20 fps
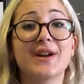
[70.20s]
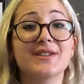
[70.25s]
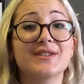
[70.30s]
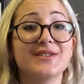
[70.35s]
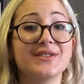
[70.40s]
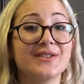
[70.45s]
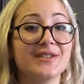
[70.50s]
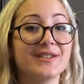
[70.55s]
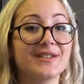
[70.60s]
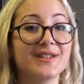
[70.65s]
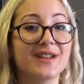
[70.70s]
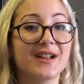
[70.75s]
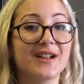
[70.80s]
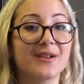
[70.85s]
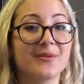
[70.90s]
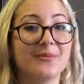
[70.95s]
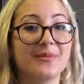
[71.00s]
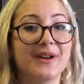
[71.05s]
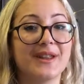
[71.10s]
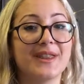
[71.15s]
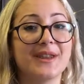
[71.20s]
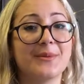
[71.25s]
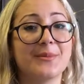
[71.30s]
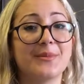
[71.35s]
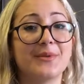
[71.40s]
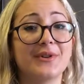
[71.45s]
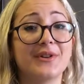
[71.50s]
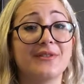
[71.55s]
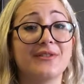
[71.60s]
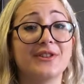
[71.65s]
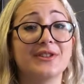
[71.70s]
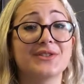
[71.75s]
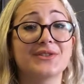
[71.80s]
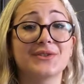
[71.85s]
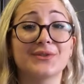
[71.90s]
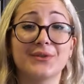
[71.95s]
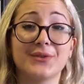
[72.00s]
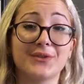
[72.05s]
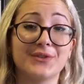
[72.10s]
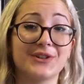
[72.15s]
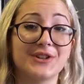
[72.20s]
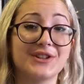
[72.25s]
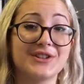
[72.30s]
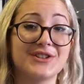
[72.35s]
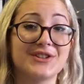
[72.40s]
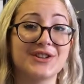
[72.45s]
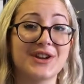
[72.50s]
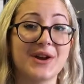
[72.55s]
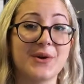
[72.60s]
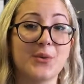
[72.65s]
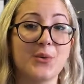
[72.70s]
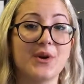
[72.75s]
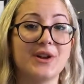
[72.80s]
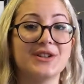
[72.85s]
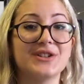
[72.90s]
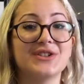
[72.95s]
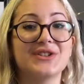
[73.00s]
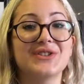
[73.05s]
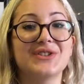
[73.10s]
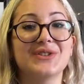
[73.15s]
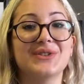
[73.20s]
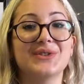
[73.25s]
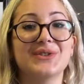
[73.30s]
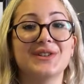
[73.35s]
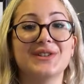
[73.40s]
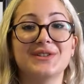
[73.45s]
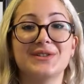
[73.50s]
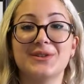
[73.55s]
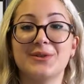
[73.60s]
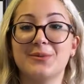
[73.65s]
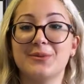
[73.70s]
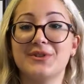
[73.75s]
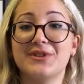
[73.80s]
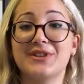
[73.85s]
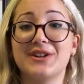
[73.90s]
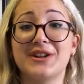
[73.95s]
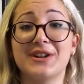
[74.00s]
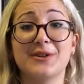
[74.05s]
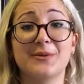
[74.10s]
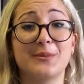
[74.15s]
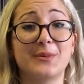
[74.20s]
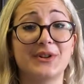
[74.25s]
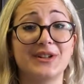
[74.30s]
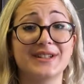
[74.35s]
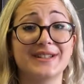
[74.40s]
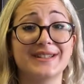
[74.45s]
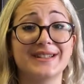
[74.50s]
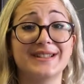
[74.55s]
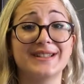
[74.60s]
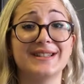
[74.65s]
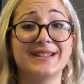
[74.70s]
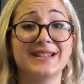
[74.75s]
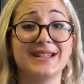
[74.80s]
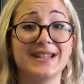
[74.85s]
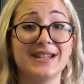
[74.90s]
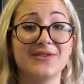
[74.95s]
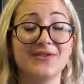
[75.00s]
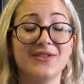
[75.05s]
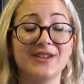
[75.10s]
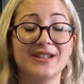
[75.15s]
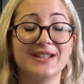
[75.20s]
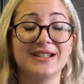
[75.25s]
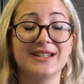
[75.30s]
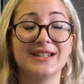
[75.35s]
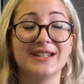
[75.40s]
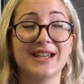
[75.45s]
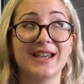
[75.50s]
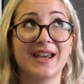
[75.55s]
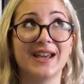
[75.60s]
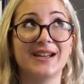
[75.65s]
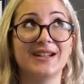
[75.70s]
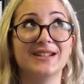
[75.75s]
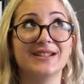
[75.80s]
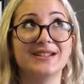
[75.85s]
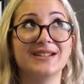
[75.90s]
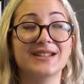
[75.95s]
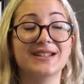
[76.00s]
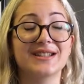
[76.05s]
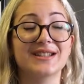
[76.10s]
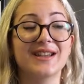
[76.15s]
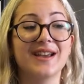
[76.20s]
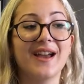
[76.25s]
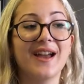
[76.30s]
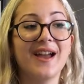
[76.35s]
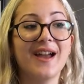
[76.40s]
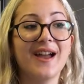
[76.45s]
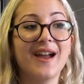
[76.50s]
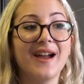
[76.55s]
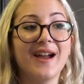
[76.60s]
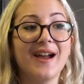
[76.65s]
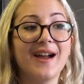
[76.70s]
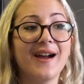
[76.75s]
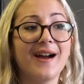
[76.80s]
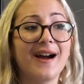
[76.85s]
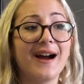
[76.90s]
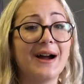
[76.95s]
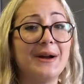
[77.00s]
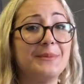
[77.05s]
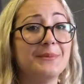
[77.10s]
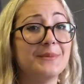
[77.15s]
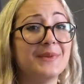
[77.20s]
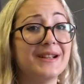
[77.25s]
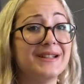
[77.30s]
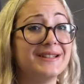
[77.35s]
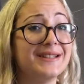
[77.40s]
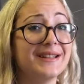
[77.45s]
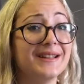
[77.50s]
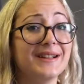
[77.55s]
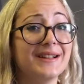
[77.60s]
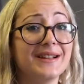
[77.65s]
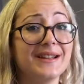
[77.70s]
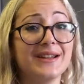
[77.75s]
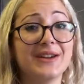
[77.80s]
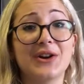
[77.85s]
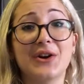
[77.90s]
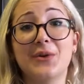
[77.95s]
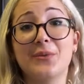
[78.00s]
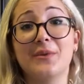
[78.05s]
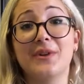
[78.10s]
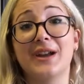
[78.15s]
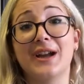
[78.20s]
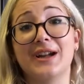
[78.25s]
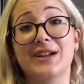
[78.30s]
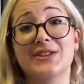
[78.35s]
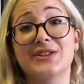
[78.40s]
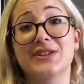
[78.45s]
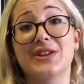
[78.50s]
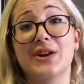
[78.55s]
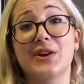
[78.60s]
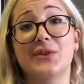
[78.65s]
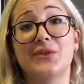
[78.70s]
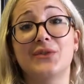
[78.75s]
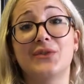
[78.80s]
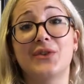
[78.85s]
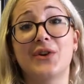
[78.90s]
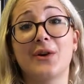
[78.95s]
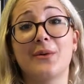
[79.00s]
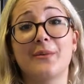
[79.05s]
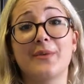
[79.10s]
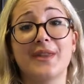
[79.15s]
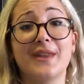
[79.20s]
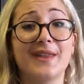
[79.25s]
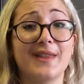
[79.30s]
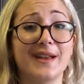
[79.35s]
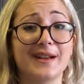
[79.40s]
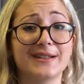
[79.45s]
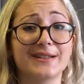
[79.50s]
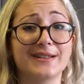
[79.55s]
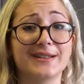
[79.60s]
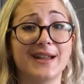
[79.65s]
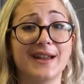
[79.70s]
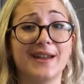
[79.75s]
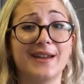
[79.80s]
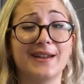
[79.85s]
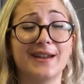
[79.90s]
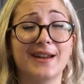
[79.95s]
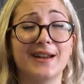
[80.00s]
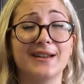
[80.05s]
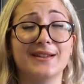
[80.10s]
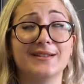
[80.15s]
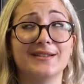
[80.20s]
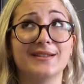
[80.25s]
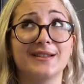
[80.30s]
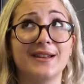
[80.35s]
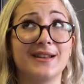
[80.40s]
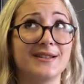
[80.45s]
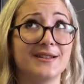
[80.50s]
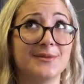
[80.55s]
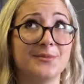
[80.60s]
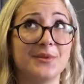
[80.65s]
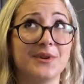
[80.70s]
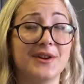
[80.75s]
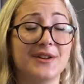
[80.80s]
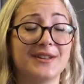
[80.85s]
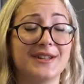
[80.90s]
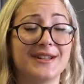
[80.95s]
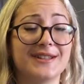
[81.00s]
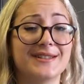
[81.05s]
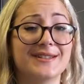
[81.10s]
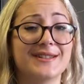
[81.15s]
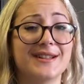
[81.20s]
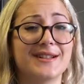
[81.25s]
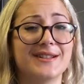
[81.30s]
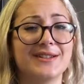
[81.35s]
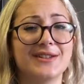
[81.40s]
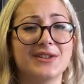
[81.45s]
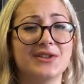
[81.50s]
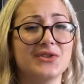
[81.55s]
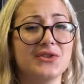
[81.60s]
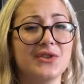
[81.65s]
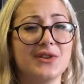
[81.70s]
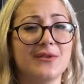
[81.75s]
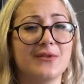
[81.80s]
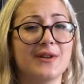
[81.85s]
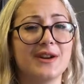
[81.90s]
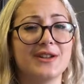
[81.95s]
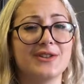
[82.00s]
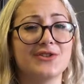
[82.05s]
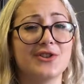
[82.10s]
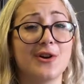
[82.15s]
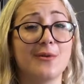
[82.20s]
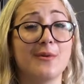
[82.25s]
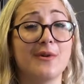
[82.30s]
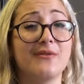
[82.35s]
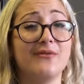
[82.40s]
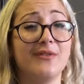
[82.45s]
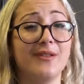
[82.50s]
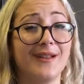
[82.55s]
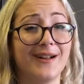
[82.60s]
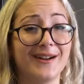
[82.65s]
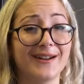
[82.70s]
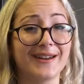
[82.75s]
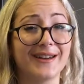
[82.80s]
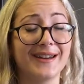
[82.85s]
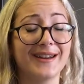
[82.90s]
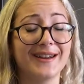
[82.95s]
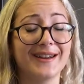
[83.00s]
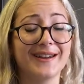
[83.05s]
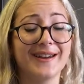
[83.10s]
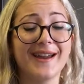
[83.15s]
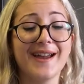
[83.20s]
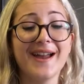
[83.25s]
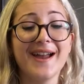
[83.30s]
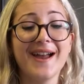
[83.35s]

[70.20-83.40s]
As you could tell by the previous footage, I went to the Superdrug Present event, and I'm basically coming at ya from the next day because, let's be honest, I didn't do a great job at vlogging,